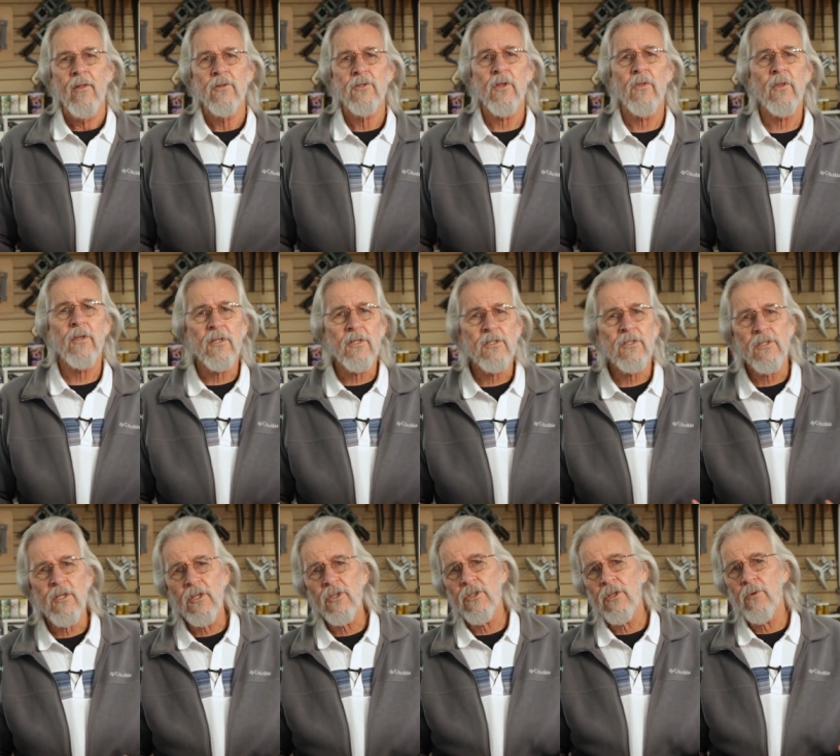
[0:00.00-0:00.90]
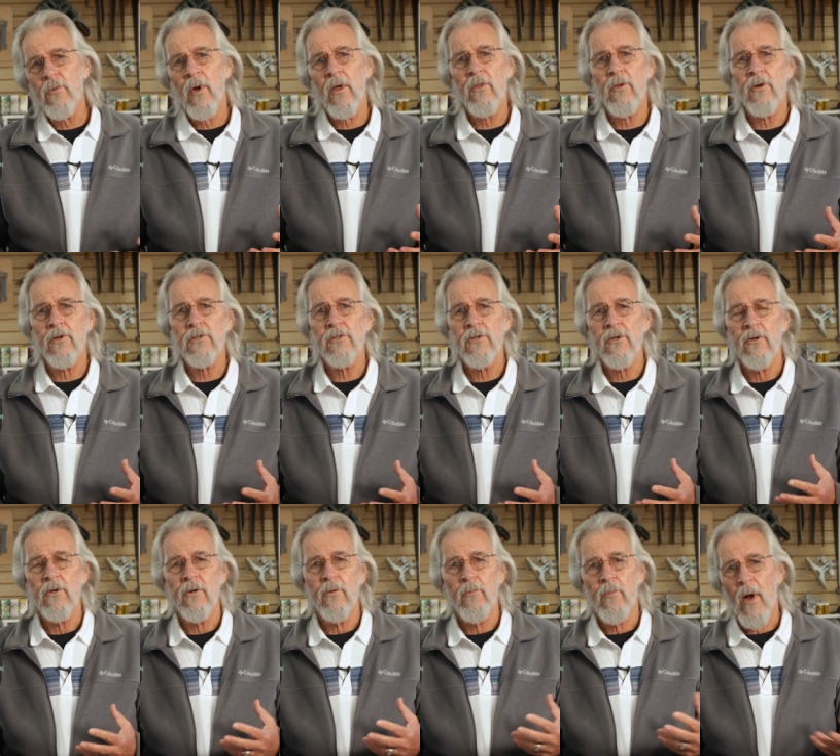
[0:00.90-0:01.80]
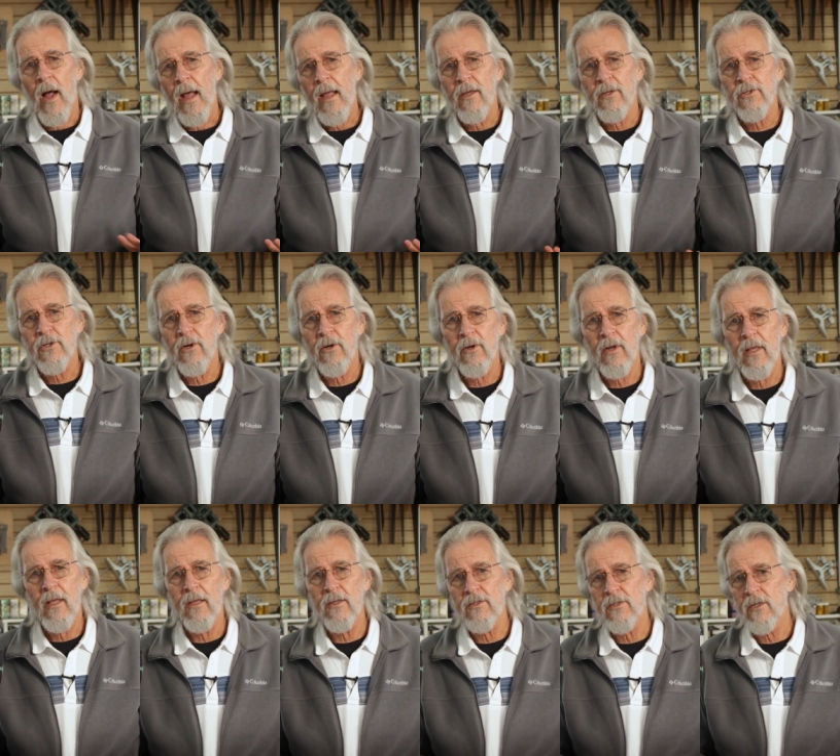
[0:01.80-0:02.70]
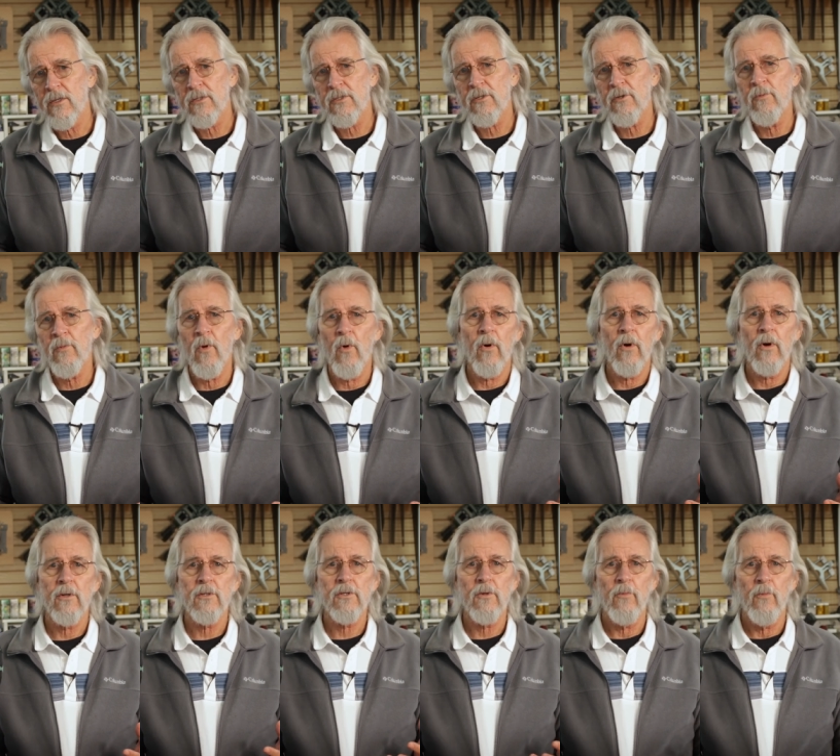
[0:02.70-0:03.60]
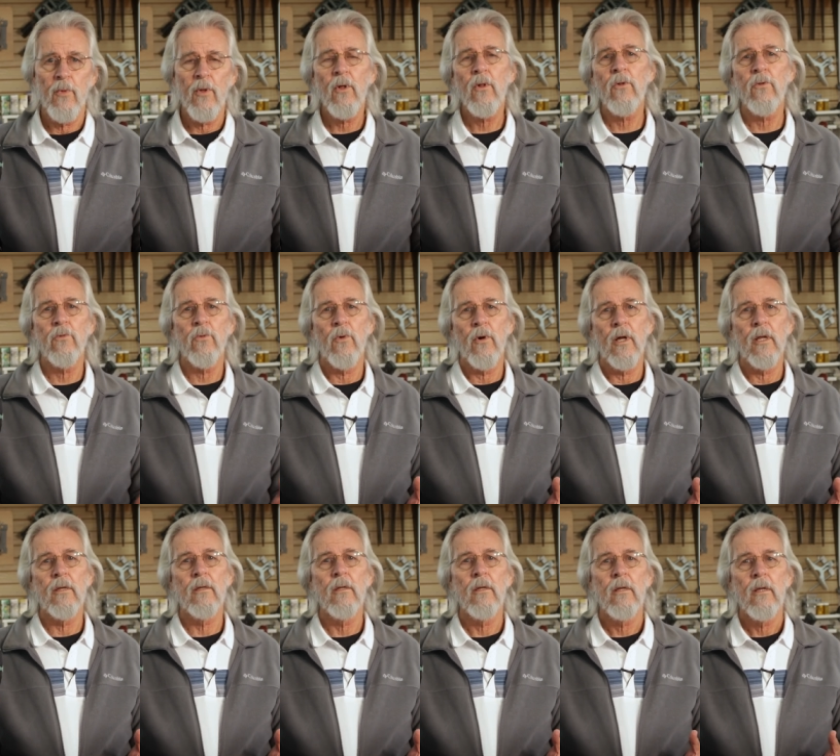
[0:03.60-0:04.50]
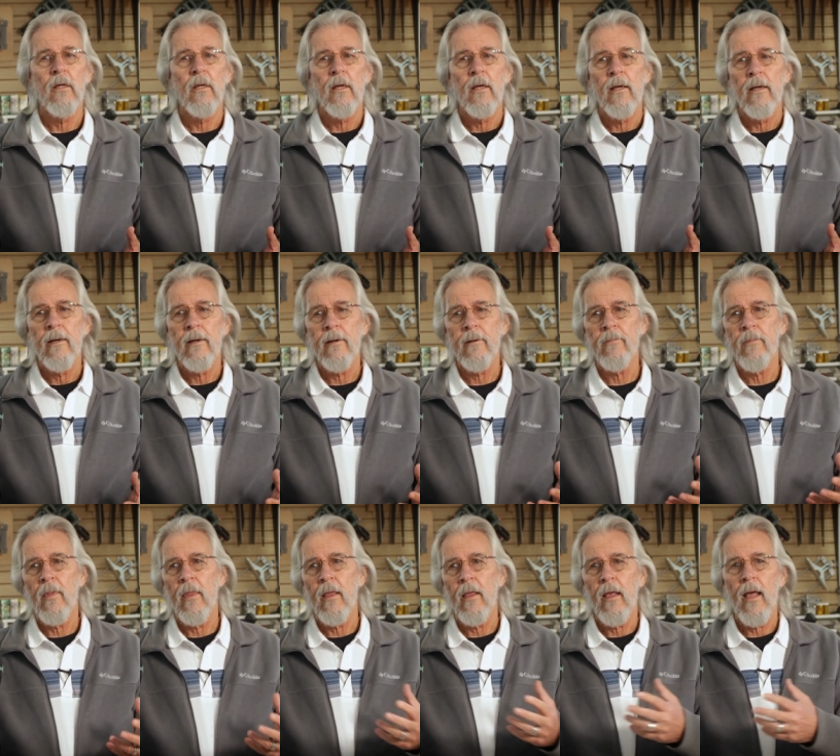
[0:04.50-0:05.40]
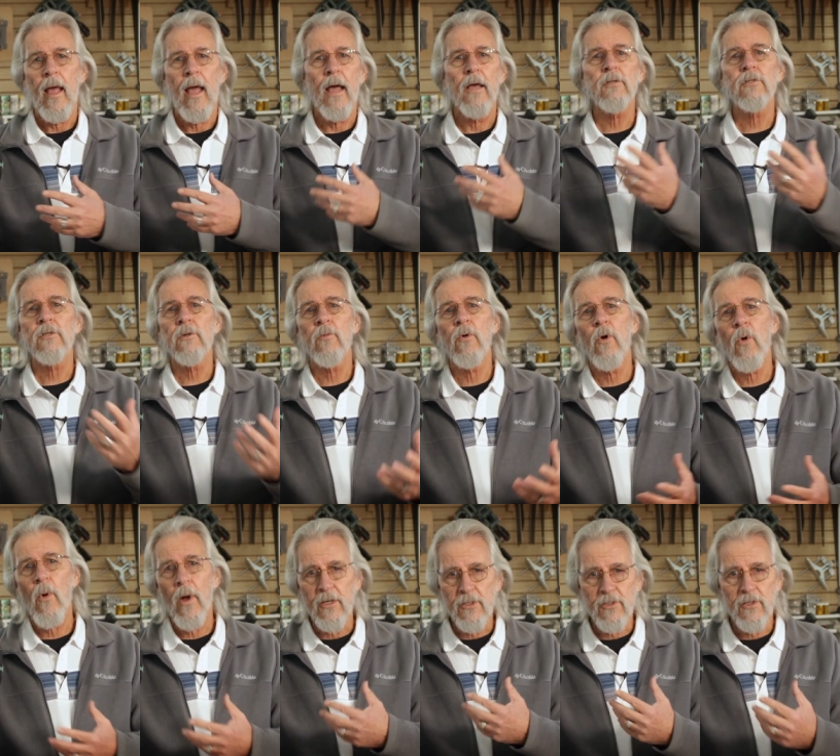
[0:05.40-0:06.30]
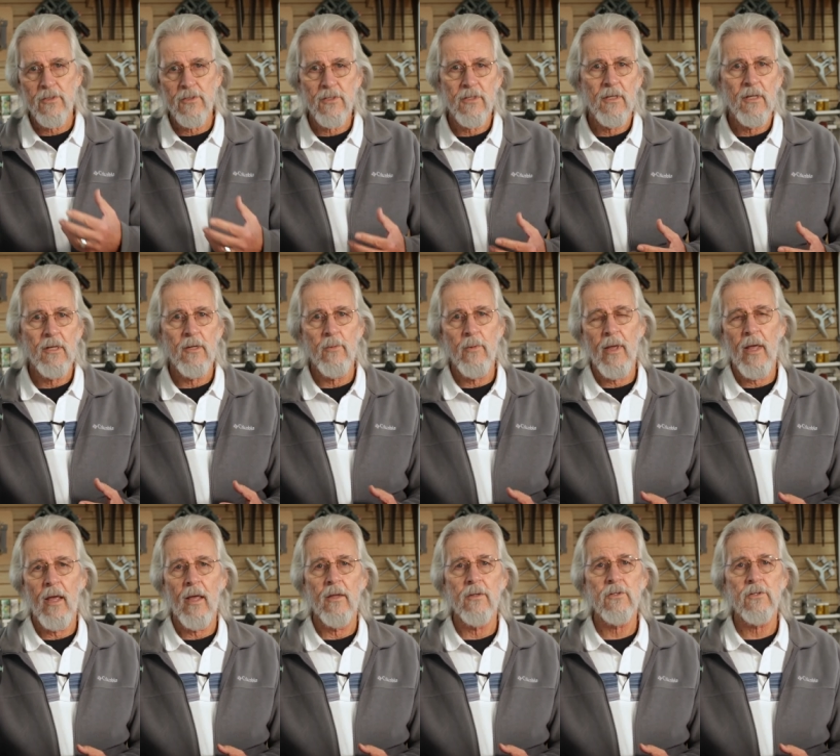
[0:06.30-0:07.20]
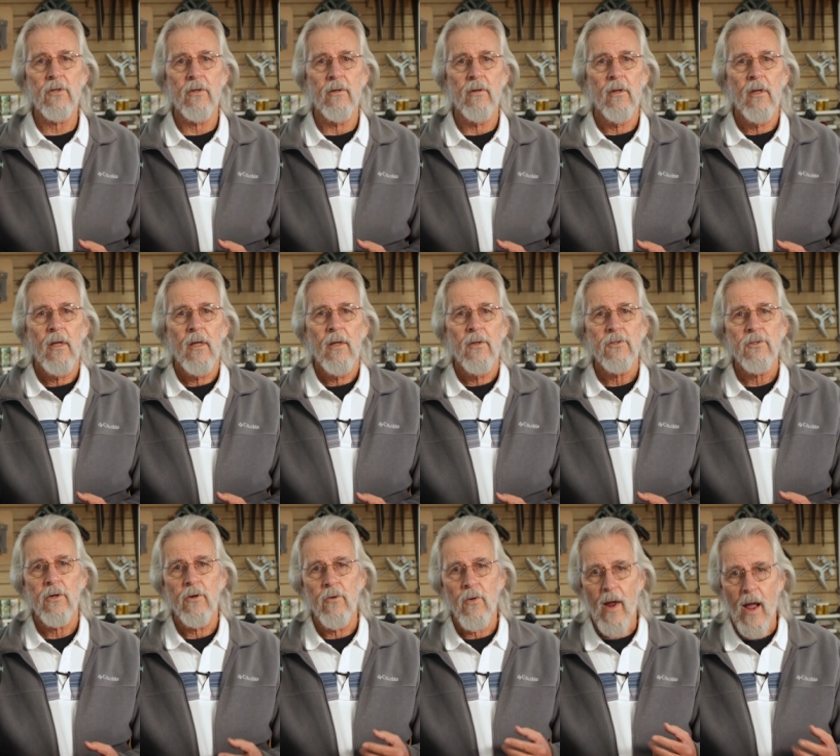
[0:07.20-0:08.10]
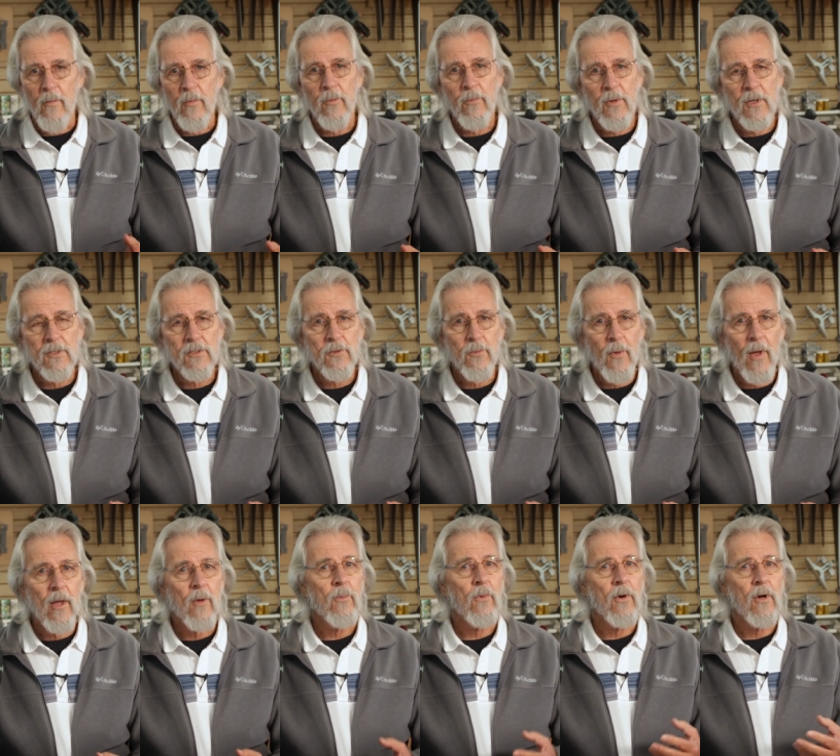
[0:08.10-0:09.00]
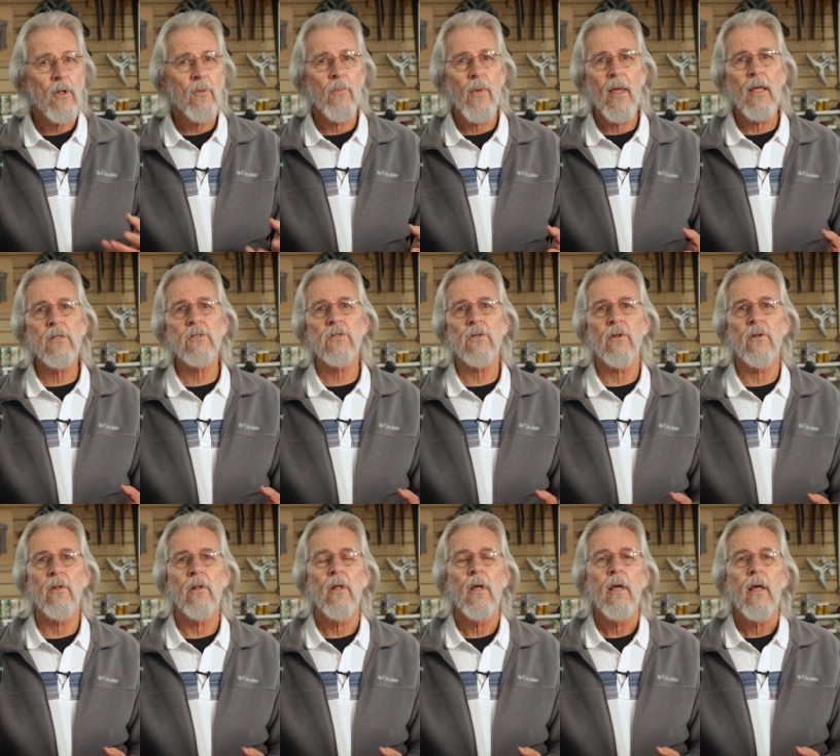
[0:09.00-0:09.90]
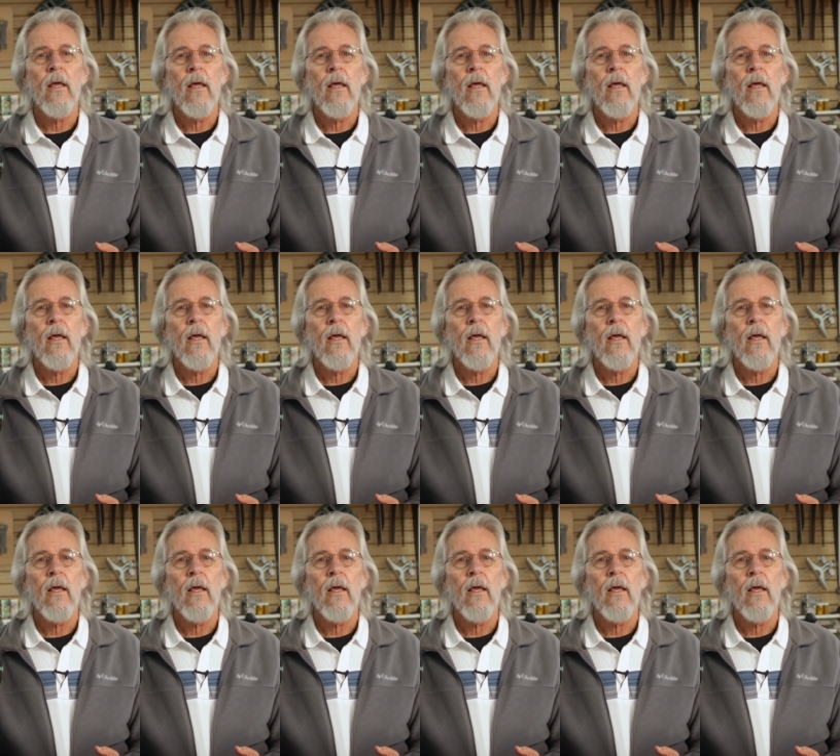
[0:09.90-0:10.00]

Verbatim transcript: So the decision whether to buy a turnkey system or to build one um, has some questions that need to be answered. So grab a piece of paper and a pencil